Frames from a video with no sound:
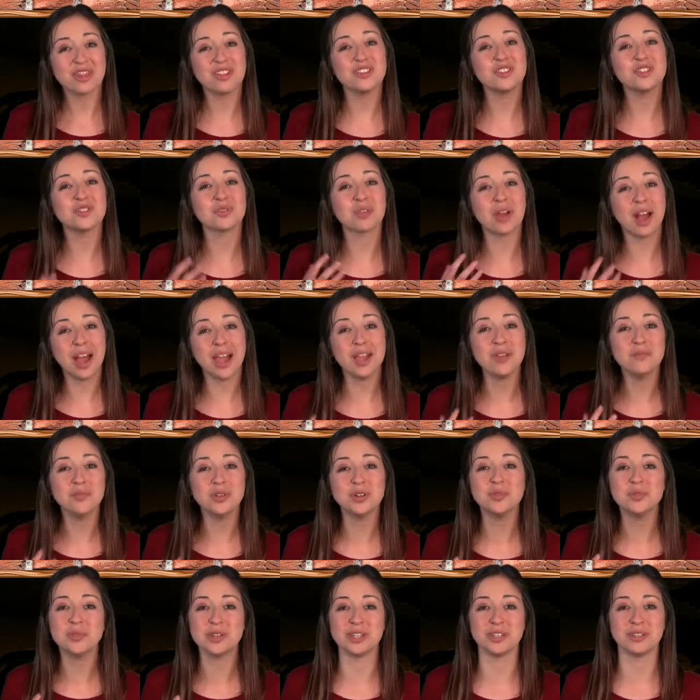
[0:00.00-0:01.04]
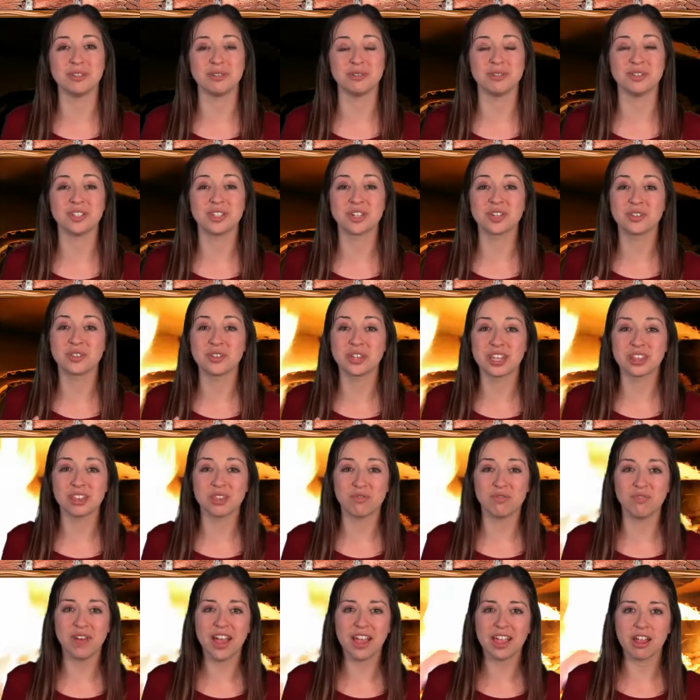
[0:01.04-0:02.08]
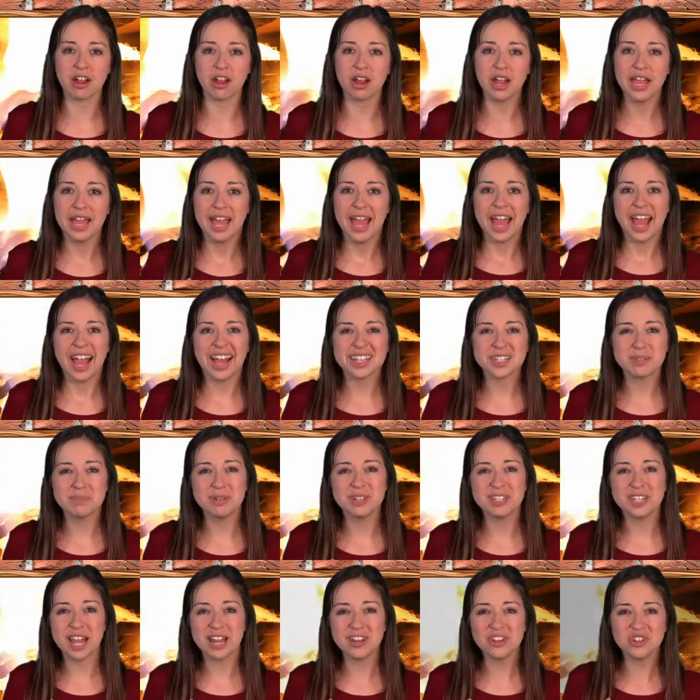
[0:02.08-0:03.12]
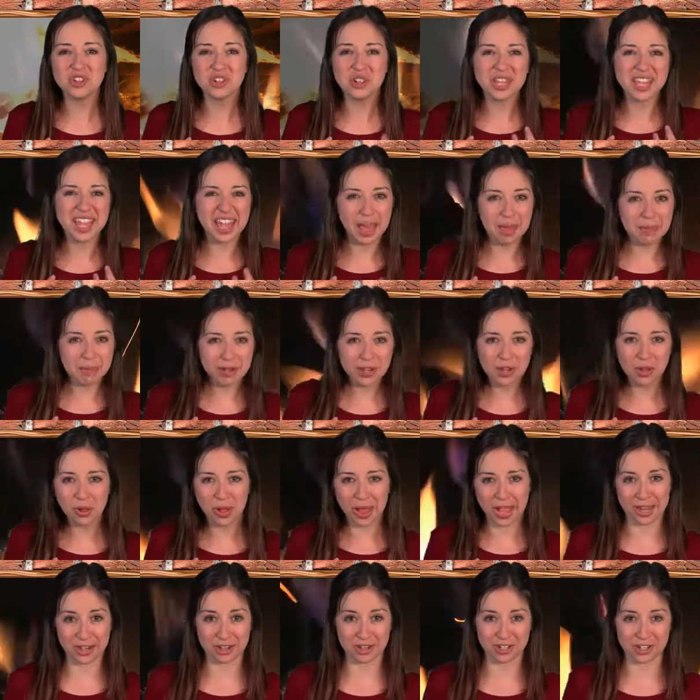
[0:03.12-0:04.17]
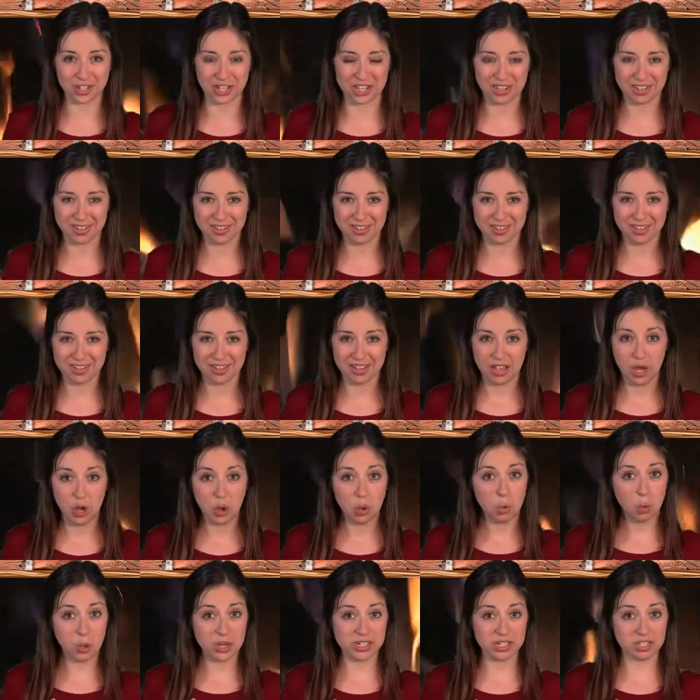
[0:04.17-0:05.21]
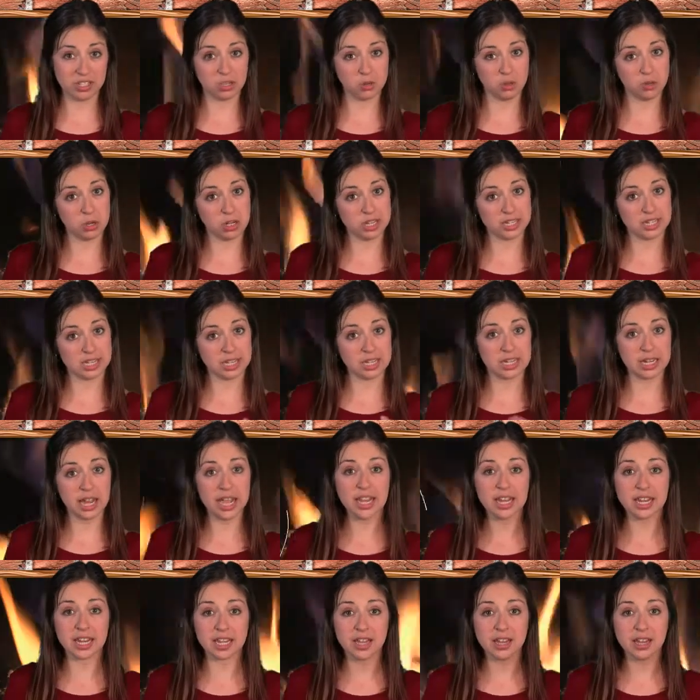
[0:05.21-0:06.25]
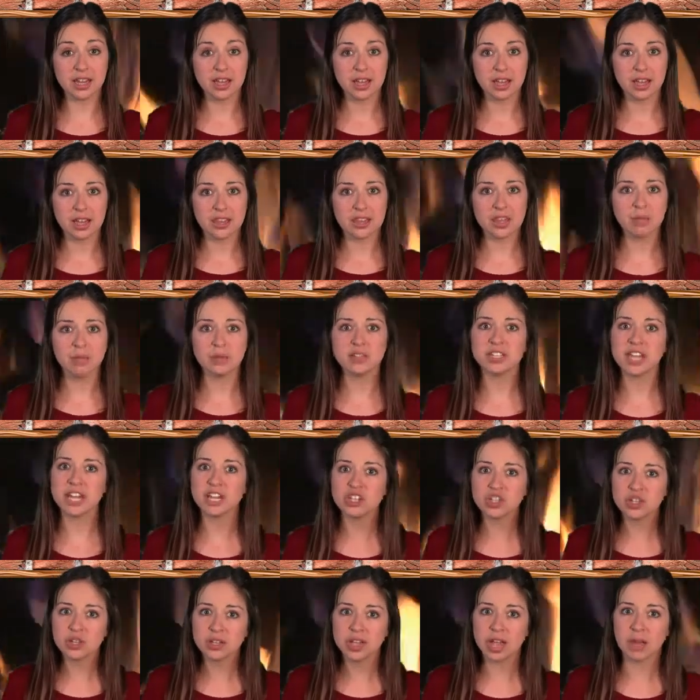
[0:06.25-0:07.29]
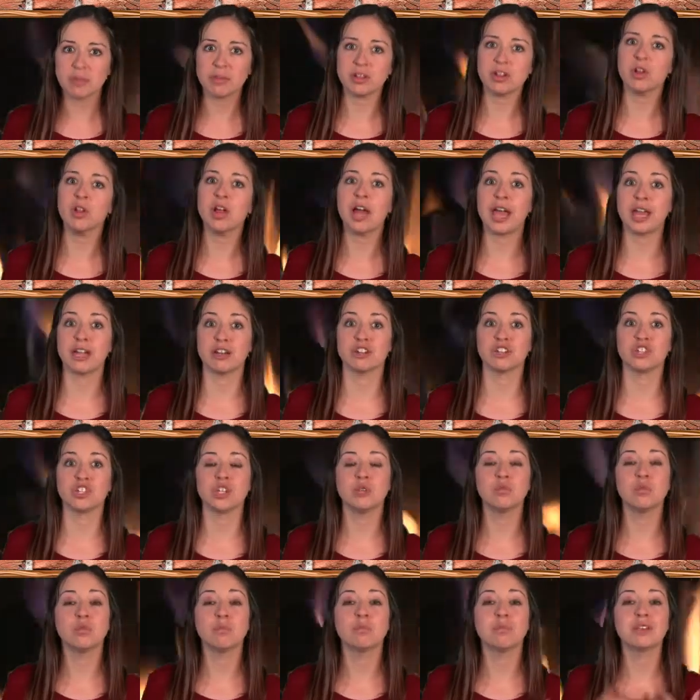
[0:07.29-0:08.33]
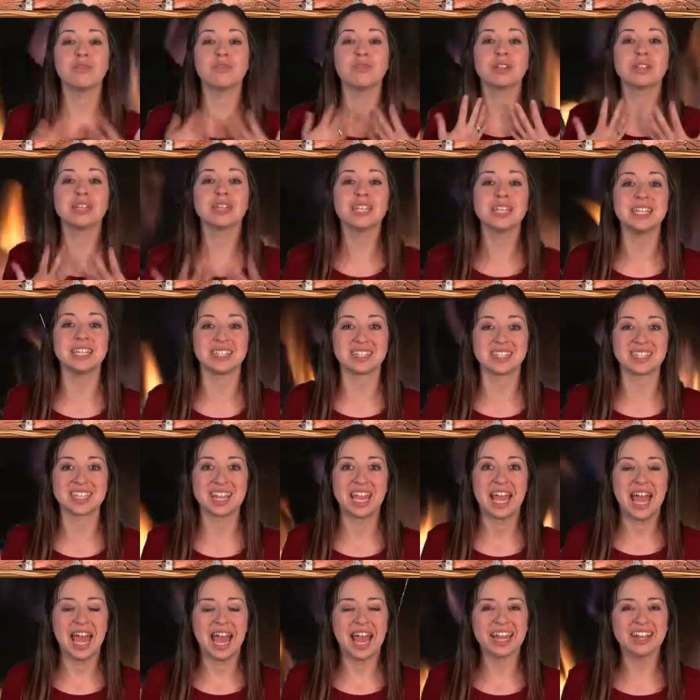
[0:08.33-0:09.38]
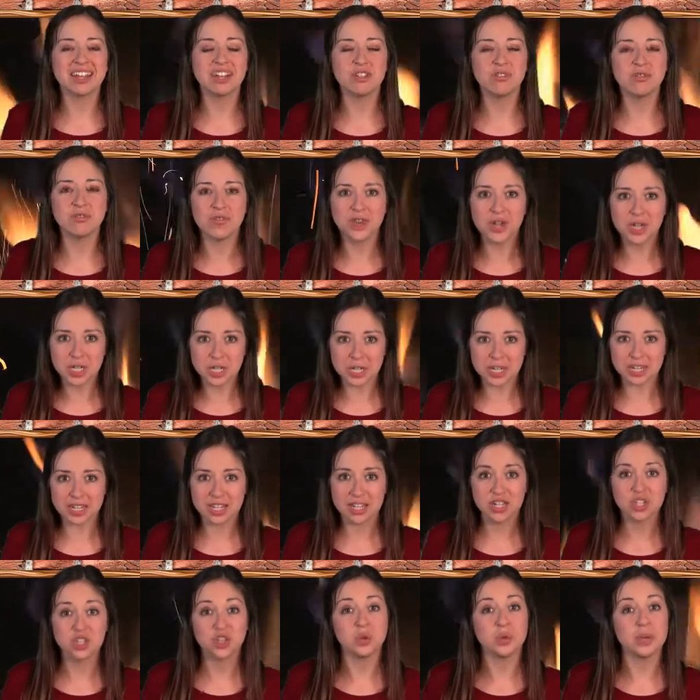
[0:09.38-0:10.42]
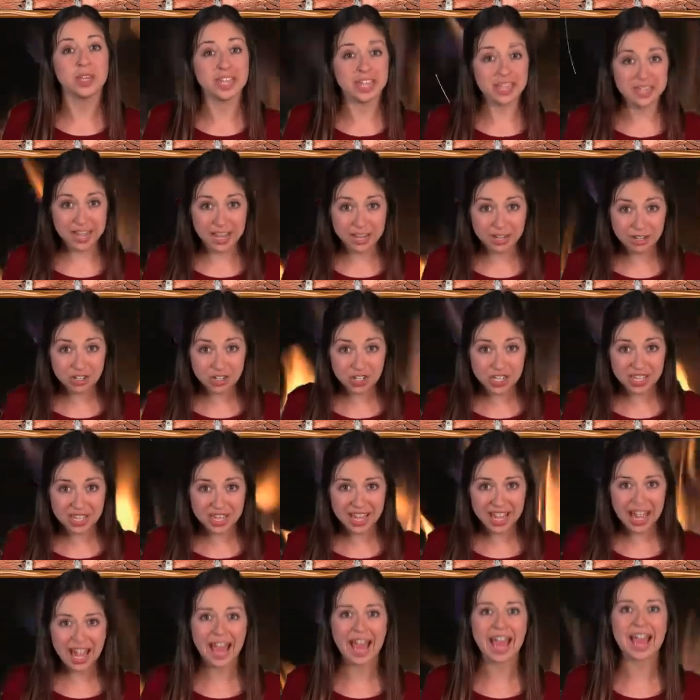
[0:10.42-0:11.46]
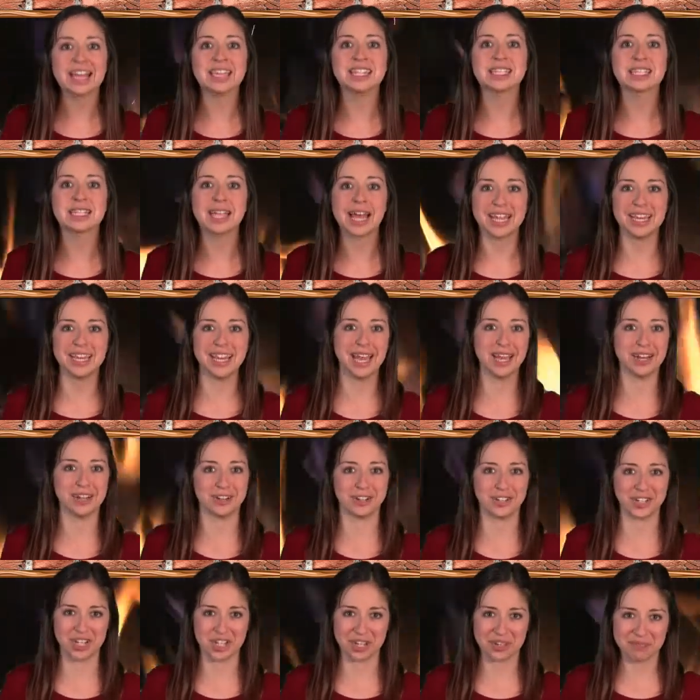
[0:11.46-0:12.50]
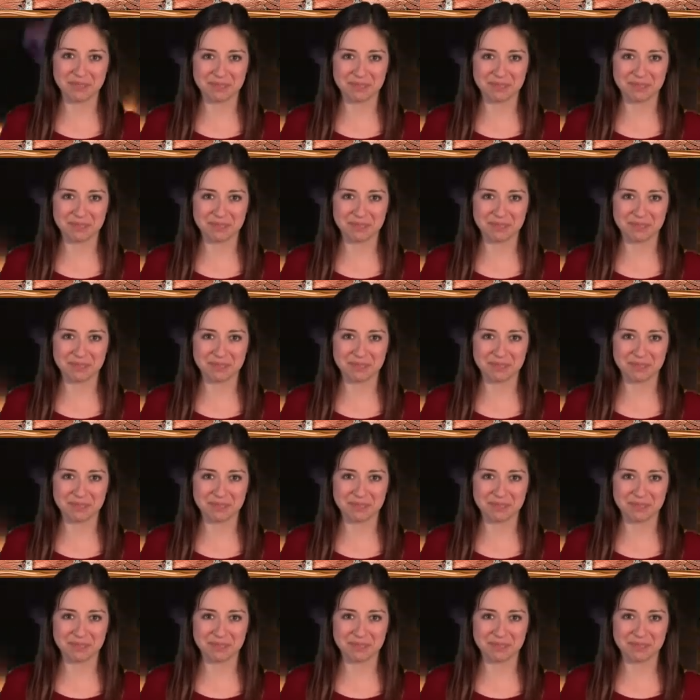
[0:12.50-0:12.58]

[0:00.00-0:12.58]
dry wood we use to create the fire has potential chemical energy. Once the wood is ignited, the potential chemical energy will be released and converted to heat energy and light energy.